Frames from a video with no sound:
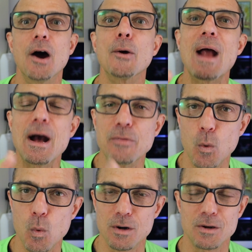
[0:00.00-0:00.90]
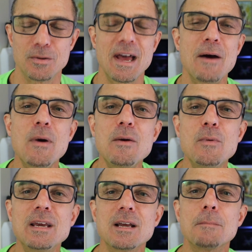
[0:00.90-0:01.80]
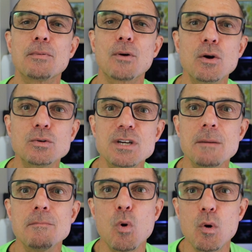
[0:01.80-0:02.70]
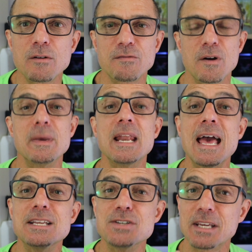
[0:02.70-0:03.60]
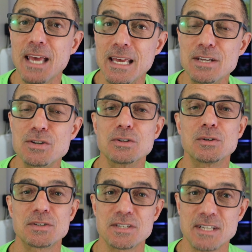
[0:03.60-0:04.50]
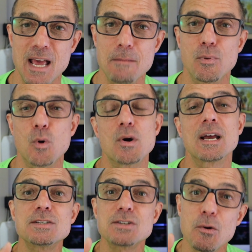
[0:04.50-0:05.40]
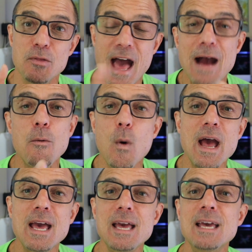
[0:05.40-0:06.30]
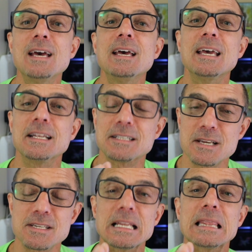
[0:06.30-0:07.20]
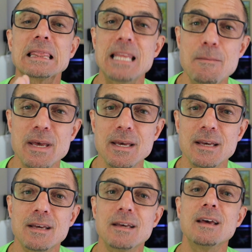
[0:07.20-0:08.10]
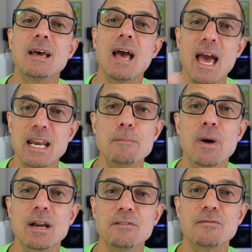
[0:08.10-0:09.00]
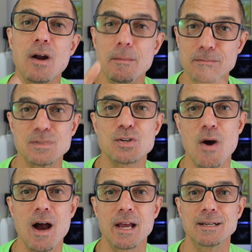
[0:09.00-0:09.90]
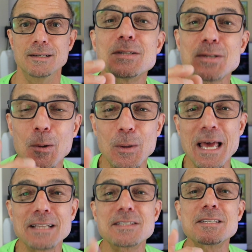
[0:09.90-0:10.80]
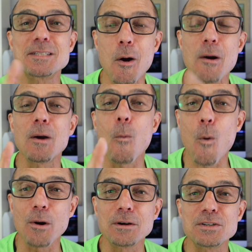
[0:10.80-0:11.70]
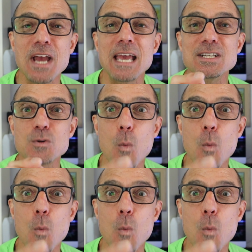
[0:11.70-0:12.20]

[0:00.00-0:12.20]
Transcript: around the world. That way we can approach it more from an educational standpoint. So that way it doesn't limit anybody from trying. So let's start Water Change